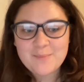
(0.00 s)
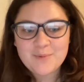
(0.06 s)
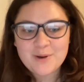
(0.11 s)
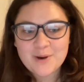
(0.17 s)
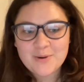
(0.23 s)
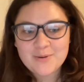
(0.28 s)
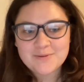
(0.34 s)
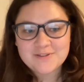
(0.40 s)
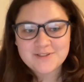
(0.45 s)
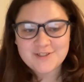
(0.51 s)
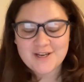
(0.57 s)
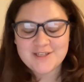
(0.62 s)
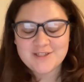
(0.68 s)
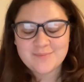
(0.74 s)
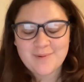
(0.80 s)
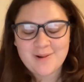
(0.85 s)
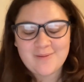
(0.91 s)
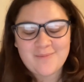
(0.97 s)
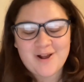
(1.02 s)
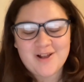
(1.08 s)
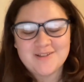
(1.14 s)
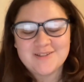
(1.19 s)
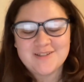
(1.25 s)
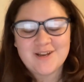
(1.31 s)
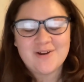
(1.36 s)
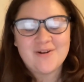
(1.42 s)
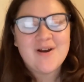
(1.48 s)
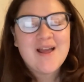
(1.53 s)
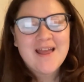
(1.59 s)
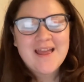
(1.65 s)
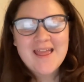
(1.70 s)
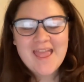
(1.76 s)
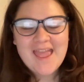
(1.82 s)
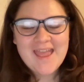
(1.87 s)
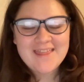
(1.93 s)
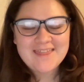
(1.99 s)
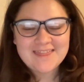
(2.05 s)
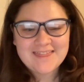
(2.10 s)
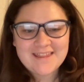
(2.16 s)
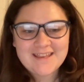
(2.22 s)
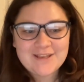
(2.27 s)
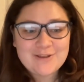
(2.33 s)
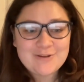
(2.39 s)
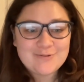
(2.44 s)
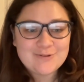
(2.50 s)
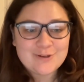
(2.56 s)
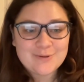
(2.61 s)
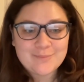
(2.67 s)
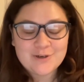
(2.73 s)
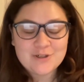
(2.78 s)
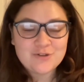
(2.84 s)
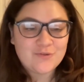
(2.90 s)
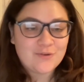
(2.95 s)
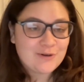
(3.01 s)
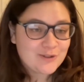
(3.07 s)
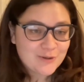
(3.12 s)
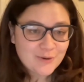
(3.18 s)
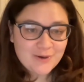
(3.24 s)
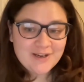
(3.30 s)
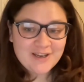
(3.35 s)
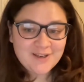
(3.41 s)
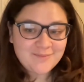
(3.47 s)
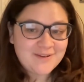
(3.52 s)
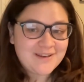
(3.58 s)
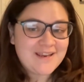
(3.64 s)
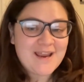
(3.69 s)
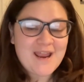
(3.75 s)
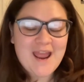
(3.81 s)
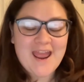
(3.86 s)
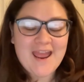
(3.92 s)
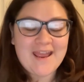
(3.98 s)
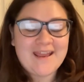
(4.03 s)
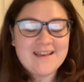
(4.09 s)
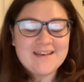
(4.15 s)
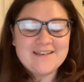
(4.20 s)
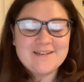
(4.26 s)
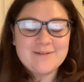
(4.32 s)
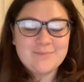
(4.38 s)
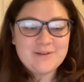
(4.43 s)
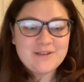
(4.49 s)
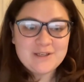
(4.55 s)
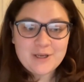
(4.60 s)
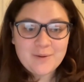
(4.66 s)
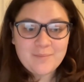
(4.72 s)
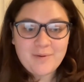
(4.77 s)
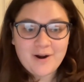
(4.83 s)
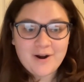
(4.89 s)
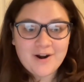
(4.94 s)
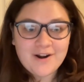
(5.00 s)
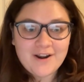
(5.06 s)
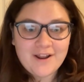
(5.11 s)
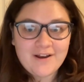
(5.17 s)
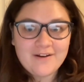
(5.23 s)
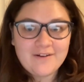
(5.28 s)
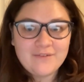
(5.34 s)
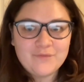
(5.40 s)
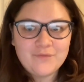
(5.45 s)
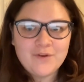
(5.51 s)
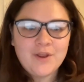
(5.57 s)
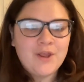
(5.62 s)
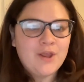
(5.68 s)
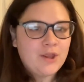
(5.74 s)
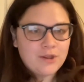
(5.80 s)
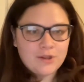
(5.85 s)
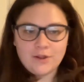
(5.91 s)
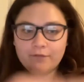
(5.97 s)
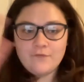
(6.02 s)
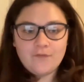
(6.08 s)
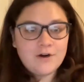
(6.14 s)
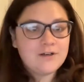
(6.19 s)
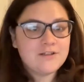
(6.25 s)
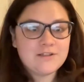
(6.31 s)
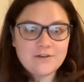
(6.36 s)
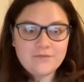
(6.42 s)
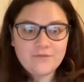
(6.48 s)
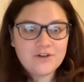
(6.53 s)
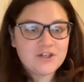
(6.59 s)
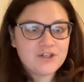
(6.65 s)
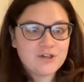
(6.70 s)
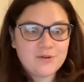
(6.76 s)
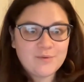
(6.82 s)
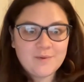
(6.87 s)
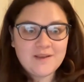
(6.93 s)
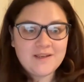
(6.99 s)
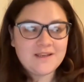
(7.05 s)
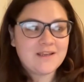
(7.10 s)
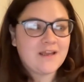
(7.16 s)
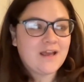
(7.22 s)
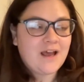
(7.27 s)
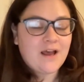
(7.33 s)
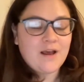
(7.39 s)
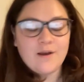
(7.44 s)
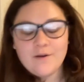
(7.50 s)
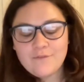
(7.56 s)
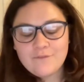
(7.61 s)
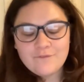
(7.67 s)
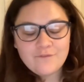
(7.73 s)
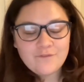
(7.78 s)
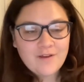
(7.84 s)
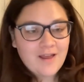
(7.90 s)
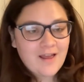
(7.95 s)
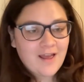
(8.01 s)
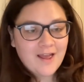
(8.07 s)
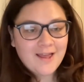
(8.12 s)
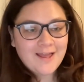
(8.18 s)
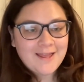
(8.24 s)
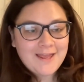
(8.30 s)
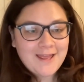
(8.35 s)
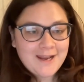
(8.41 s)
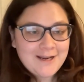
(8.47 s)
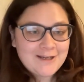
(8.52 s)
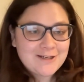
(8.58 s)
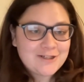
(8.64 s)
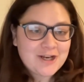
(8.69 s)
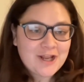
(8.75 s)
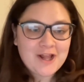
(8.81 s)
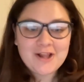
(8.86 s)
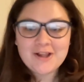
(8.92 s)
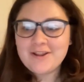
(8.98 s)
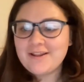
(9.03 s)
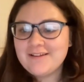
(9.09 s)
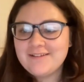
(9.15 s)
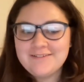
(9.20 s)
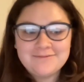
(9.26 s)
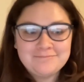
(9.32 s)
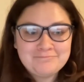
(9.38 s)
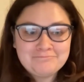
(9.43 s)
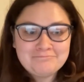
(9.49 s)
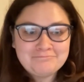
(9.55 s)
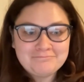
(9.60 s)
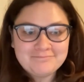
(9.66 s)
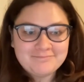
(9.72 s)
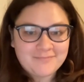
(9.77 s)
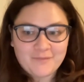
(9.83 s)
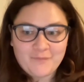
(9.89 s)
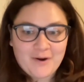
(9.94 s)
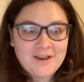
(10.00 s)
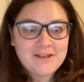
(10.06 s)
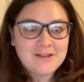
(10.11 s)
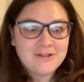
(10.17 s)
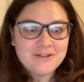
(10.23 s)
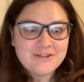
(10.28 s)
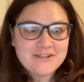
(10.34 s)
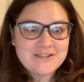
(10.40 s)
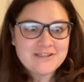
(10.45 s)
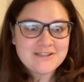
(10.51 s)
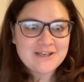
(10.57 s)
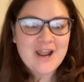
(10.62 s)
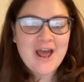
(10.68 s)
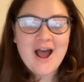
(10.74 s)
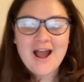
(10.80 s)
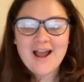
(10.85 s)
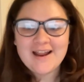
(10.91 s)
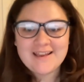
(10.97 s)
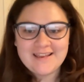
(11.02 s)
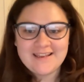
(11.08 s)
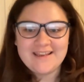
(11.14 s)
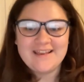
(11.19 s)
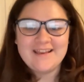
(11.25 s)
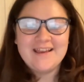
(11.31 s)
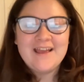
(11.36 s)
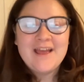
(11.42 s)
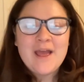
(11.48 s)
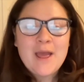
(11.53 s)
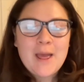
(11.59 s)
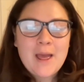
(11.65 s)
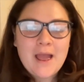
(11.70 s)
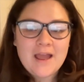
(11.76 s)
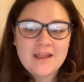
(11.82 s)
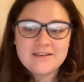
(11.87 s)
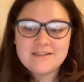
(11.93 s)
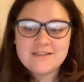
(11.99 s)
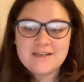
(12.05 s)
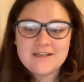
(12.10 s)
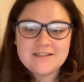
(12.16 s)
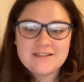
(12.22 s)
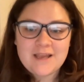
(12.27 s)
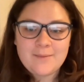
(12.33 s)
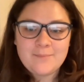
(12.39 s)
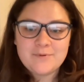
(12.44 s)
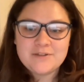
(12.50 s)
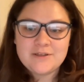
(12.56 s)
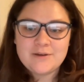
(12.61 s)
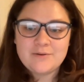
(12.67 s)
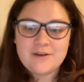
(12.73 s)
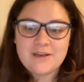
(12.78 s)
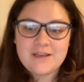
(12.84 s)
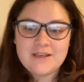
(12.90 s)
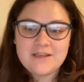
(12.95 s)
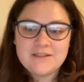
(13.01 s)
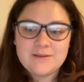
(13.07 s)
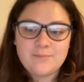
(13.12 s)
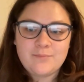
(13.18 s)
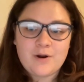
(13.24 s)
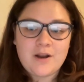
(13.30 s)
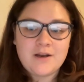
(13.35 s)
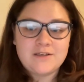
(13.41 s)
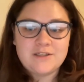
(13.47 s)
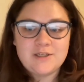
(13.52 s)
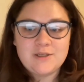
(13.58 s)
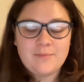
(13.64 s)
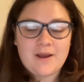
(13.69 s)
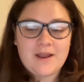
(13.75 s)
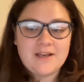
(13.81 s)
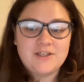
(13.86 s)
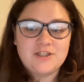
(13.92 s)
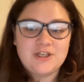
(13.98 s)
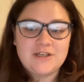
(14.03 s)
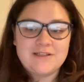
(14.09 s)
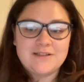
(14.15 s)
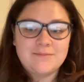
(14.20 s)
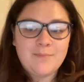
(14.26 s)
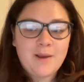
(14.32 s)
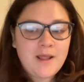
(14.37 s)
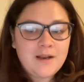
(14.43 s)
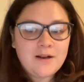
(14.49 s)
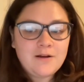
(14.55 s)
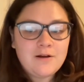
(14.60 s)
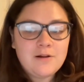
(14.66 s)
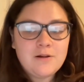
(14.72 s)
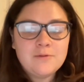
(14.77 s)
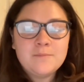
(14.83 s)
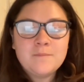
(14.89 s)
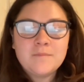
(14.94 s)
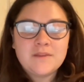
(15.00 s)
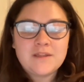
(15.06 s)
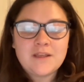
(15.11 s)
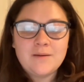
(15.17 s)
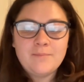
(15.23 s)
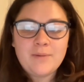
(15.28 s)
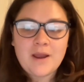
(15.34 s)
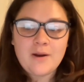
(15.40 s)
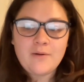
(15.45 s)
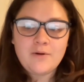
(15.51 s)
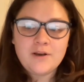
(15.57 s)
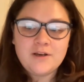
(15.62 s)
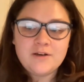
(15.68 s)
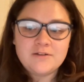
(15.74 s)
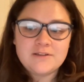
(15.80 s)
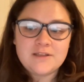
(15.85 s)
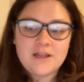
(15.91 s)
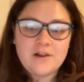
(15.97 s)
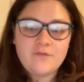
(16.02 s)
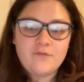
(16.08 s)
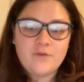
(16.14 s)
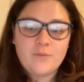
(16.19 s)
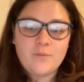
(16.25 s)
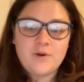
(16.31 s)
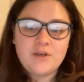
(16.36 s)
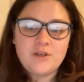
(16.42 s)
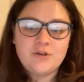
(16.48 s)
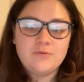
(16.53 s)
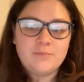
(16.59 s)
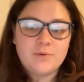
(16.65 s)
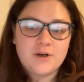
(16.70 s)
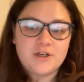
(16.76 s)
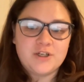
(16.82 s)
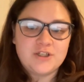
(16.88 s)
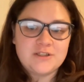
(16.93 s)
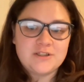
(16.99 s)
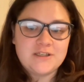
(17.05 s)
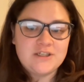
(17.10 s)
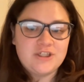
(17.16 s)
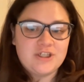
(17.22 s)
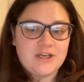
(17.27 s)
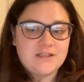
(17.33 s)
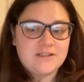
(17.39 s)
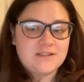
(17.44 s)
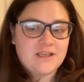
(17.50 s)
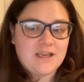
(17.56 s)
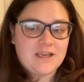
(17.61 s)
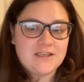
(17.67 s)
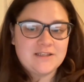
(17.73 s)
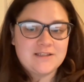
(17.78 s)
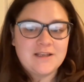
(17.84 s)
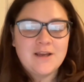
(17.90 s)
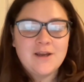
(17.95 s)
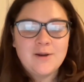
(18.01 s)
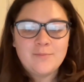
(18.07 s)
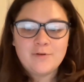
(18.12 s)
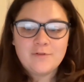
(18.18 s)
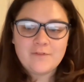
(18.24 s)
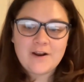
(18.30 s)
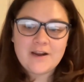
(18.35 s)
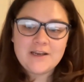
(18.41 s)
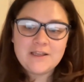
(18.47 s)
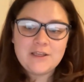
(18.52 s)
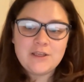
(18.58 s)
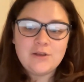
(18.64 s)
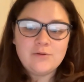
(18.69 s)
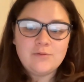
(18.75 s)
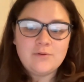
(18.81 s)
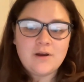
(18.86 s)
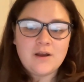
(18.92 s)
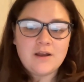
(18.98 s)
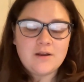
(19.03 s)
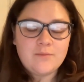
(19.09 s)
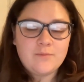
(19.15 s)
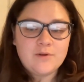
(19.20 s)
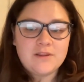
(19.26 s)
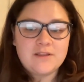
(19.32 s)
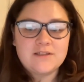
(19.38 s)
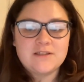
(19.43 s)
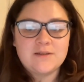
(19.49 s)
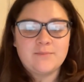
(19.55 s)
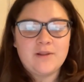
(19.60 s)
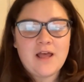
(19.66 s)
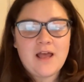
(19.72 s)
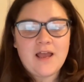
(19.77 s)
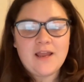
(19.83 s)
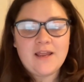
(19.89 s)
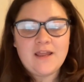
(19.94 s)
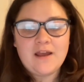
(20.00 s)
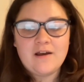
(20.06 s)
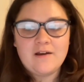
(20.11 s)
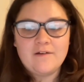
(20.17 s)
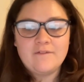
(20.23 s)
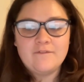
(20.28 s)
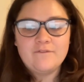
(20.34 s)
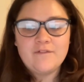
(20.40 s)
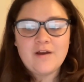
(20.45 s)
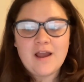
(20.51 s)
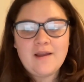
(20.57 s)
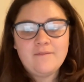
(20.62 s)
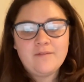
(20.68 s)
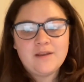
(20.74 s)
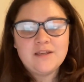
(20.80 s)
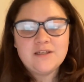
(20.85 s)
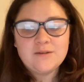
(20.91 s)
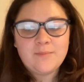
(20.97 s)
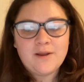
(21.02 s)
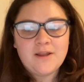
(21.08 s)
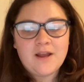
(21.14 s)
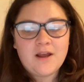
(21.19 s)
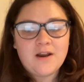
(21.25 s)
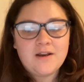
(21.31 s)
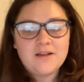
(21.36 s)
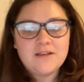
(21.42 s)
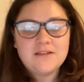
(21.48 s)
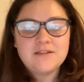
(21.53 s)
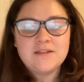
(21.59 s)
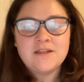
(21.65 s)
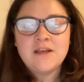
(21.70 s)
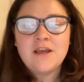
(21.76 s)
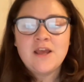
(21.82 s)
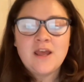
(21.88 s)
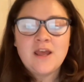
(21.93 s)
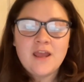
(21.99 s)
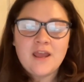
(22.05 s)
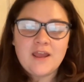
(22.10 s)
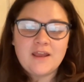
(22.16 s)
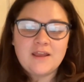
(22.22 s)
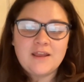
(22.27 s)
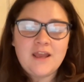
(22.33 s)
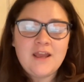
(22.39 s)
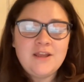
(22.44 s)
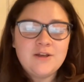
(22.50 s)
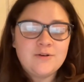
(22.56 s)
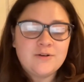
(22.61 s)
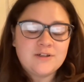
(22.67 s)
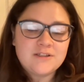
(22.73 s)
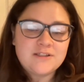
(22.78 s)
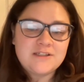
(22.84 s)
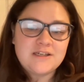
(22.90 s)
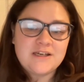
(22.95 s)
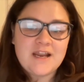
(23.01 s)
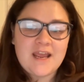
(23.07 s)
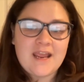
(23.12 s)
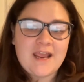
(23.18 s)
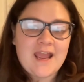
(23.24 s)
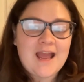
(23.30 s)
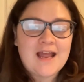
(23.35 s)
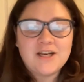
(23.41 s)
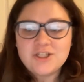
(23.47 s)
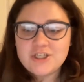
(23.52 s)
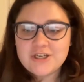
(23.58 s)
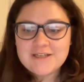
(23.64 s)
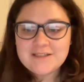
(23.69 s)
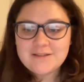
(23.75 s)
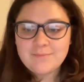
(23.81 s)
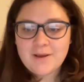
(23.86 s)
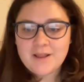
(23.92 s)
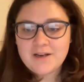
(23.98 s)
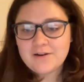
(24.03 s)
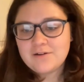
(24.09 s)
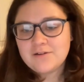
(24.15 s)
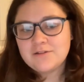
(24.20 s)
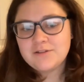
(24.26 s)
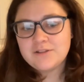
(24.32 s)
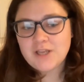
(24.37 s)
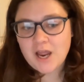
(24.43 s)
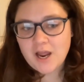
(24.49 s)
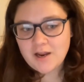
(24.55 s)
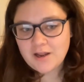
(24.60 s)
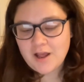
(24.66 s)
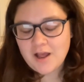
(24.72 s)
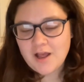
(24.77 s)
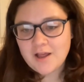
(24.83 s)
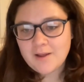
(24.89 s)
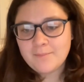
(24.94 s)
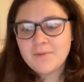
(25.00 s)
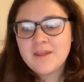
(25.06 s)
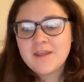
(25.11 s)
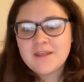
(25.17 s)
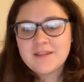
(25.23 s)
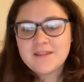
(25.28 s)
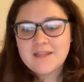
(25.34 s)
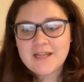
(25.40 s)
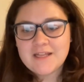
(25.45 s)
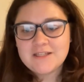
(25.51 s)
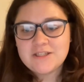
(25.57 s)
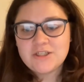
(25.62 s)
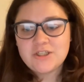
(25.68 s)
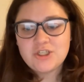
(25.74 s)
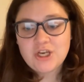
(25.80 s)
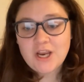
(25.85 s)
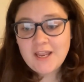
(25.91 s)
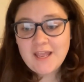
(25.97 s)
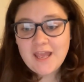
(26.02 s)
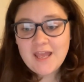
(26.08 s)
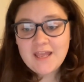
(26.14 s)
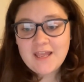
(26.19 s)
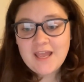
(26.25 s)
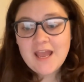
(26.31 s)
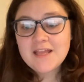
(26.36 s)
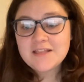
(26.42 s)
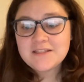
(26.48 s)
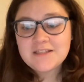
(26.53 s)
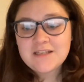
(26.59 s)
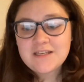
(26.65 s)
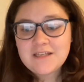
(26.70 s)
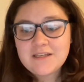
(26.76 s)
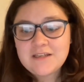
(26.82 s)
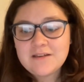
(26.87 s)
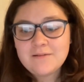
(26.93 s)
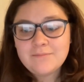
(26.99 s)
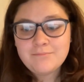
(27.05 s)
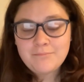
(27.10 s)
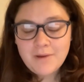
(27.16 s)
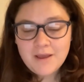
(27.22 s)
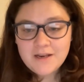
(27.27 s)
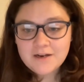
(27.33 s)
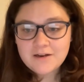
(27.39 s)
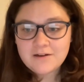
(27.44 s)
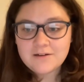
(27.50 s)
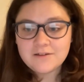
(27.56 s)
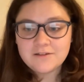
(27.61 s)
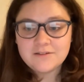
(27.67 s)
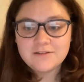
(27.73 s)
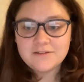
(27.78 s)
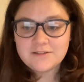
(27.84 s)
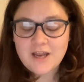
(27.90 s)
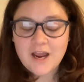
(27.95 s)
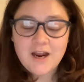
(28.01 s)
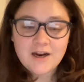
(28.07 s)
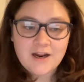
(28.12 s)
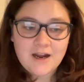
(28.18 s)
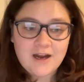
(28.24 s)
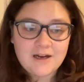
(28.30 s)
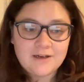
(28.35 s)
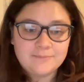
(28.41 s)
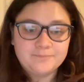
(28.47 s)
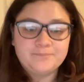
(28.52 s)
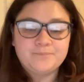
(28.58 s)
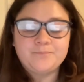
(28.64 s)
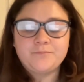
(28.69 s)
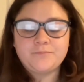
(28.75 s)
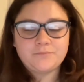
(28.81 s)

I'm your host, Jess Belmosto, and thank you so much for joining me and being a part of the first official week of uh, NHL regular season hockey. Uh, today's episode is brought to you by Jase Medical. Empower yourself when you purchase a Jase case, providing you with a supply of five antibiotics and get yours today at jasemedical.com. That's J A S E medical.com.